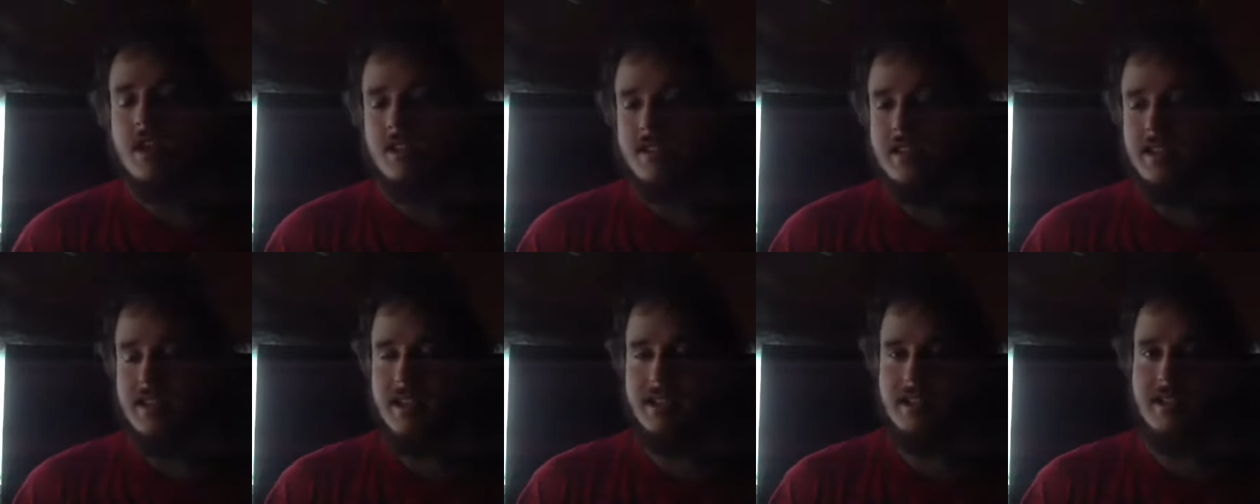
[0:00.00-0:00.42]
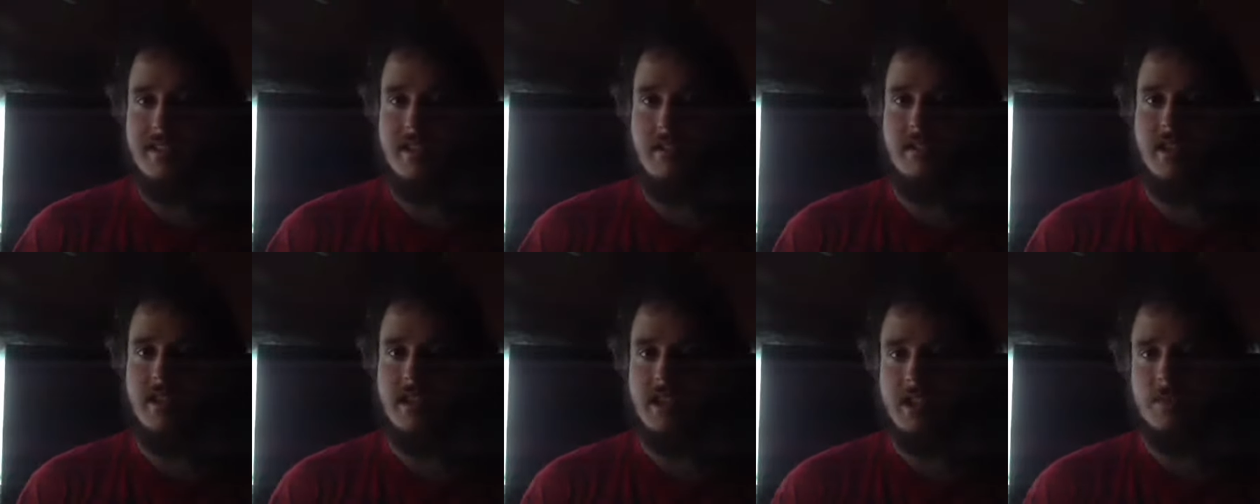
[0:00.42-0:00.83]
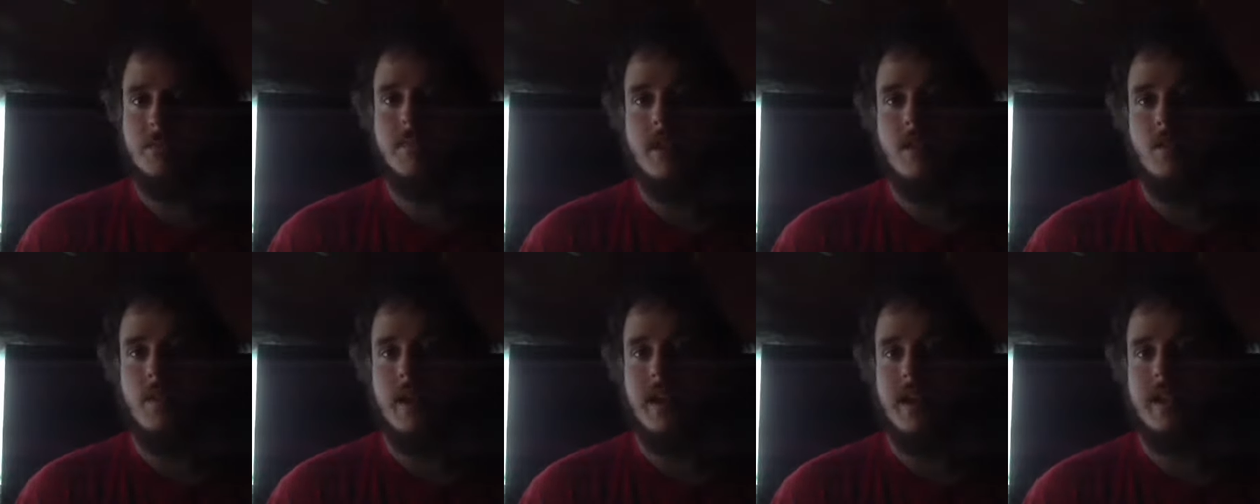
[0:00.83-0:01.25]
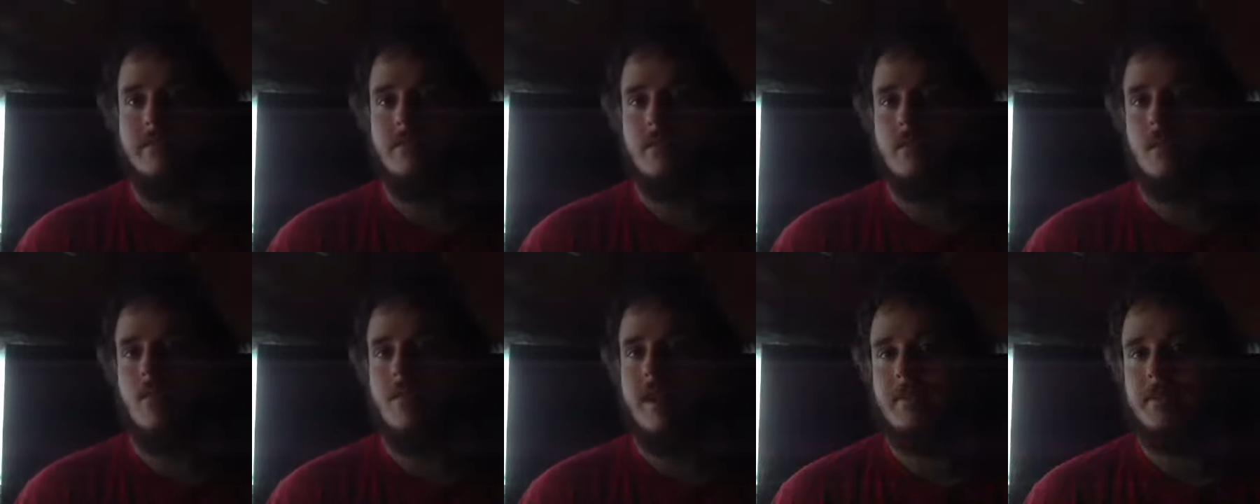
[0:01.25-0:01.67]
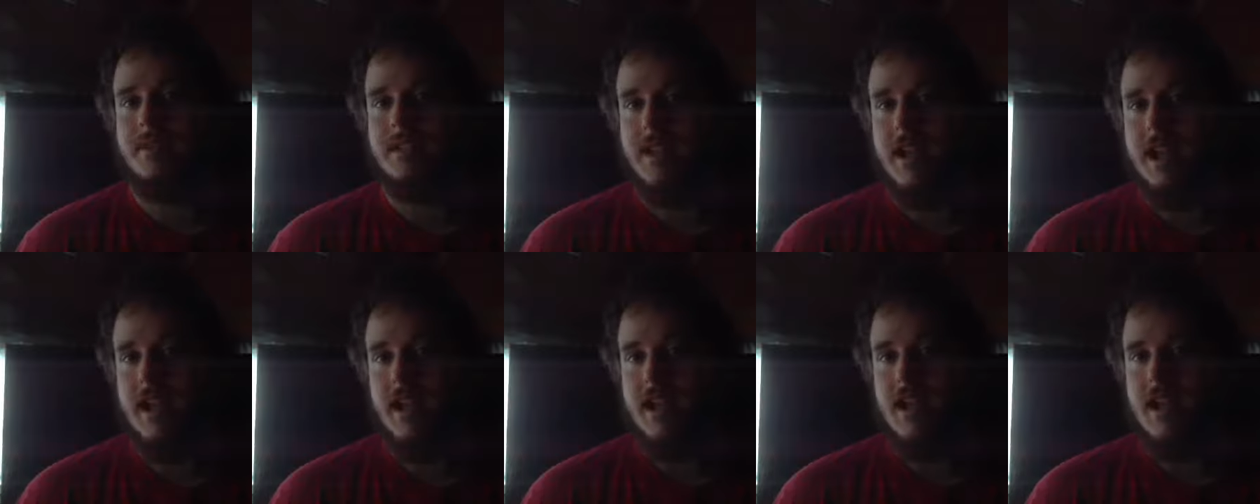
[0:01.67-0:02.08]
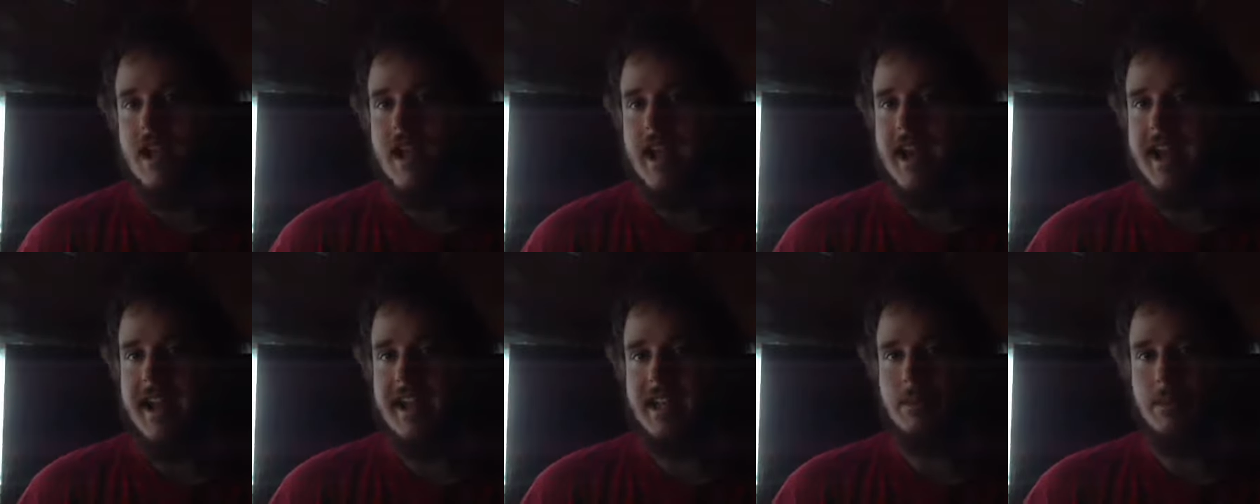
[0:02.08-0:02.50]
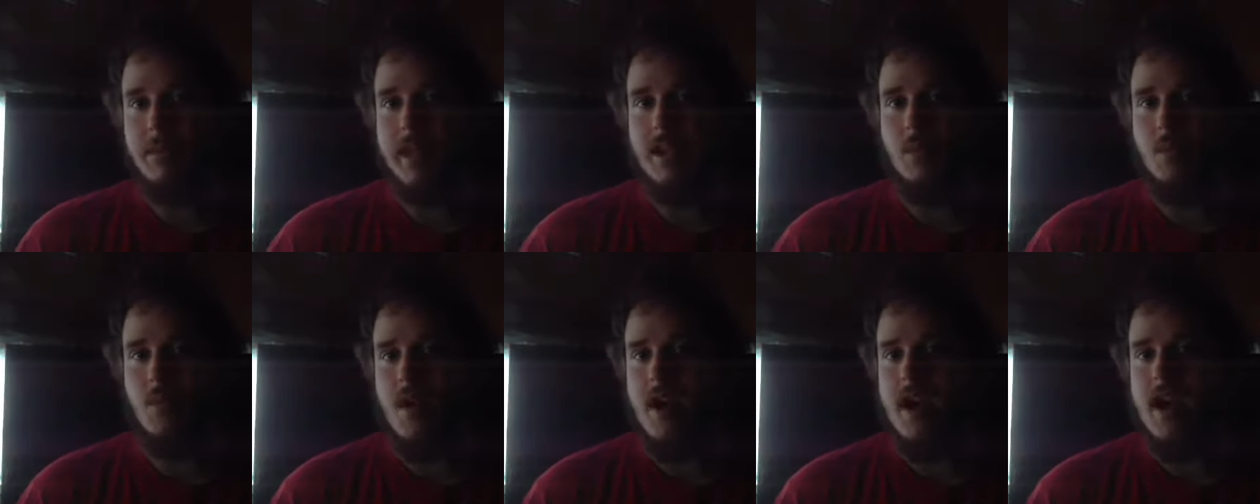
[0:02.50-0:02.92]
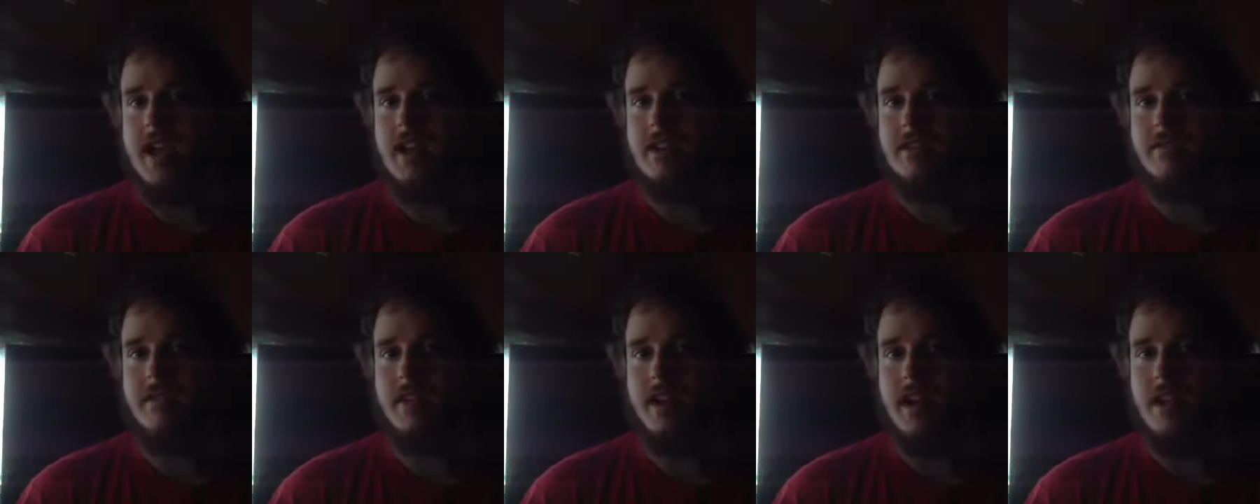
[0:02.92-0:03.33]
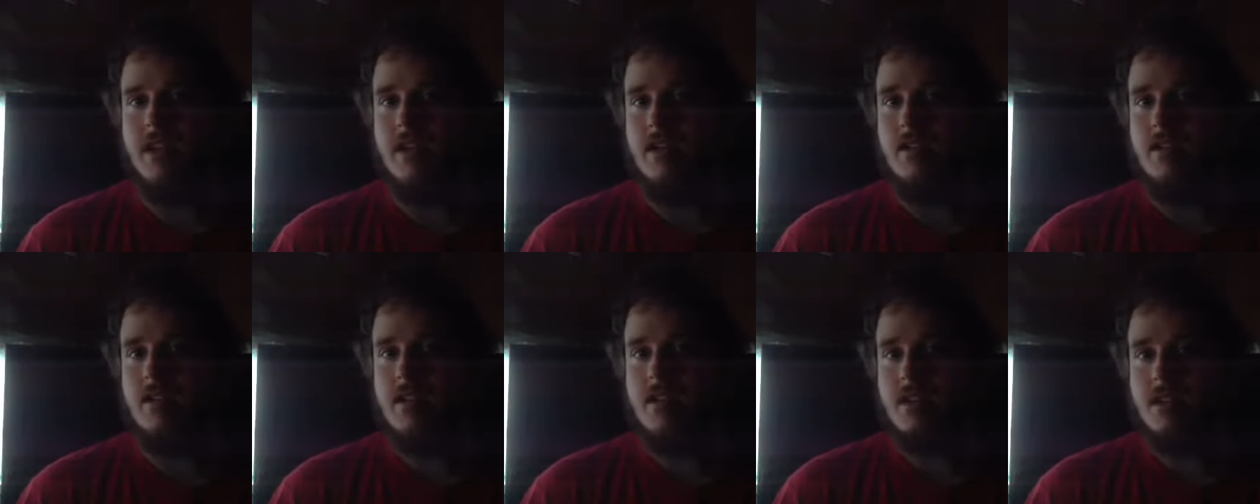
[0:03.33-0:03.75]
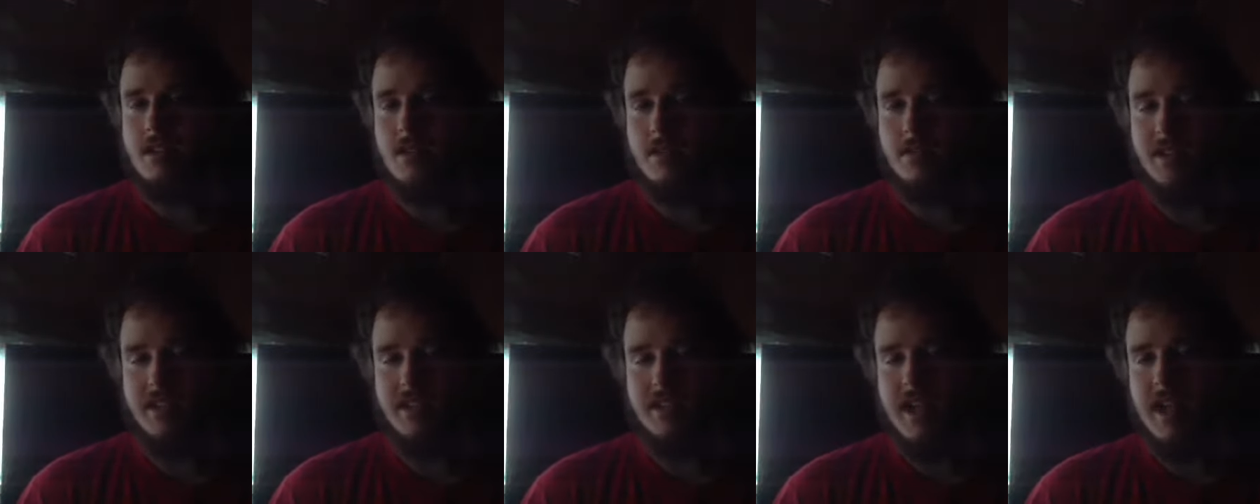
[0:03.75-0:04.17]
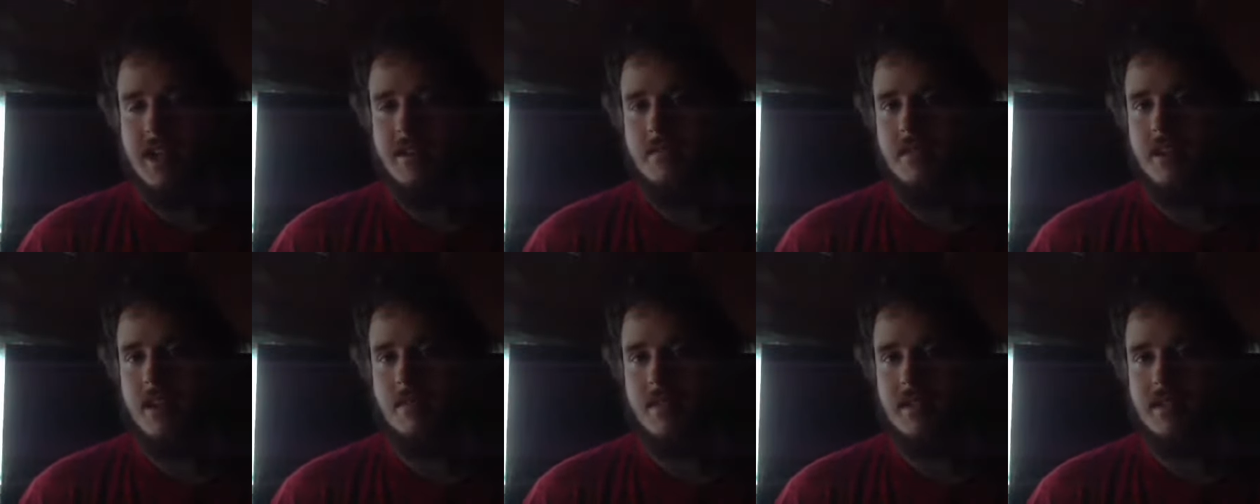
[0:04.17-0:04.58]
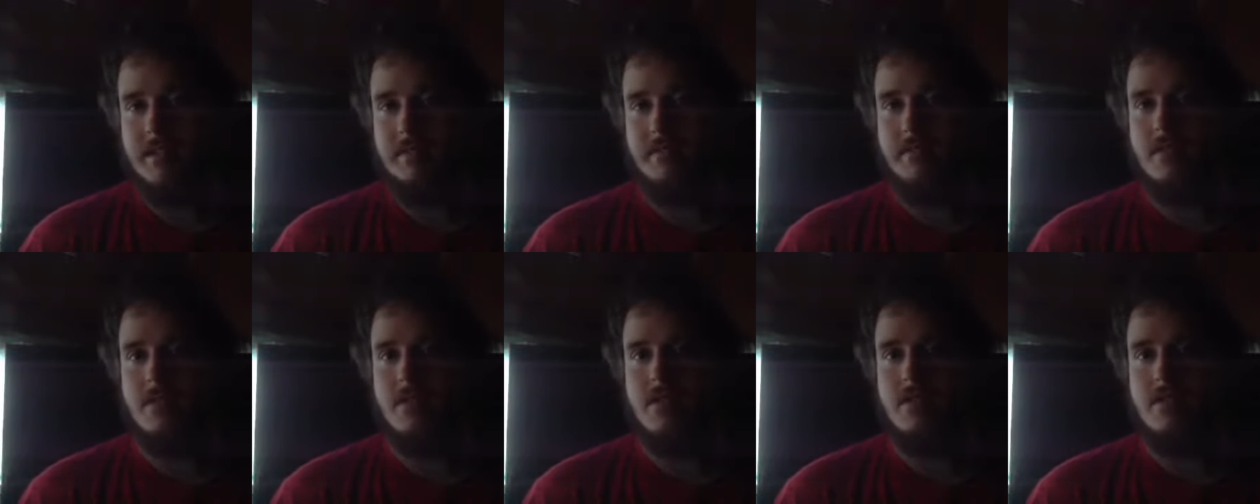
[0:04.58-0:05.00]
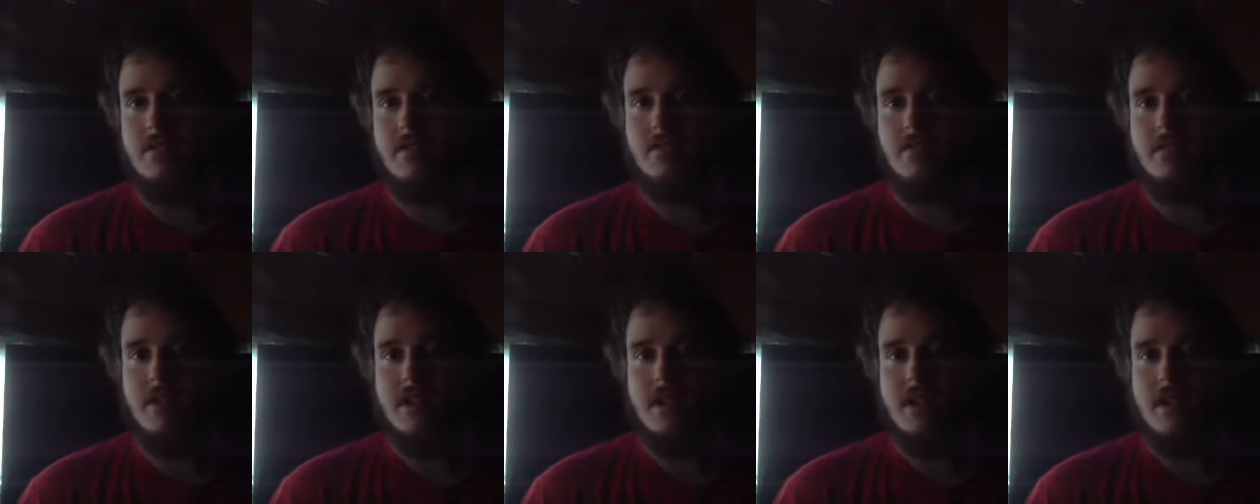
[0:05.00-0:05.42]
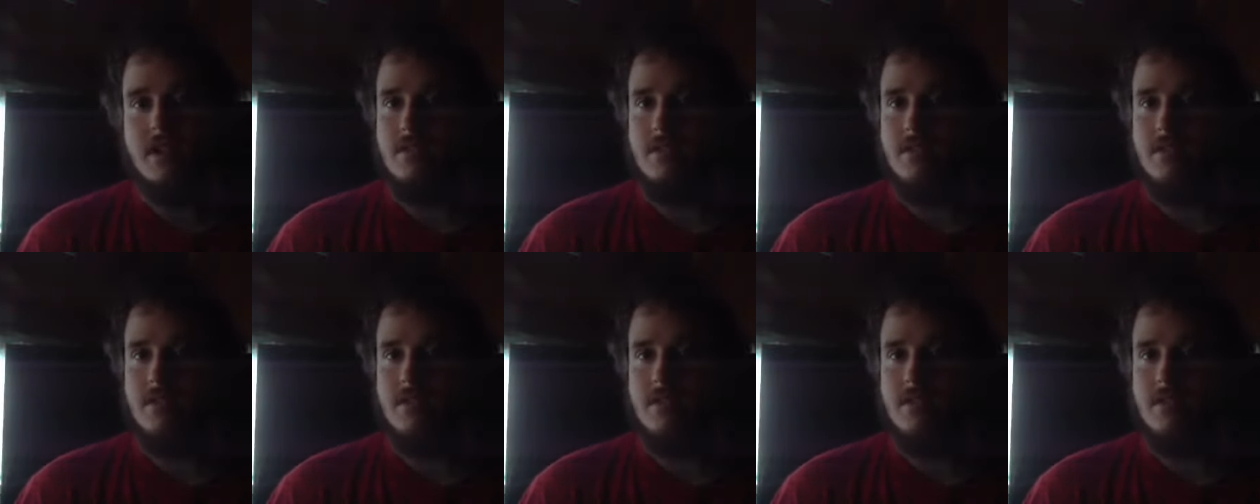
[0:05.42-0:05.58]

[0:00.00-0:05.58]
This is literally just me reading from a website, and I explain why in the video. So if this kind of video isn't for you,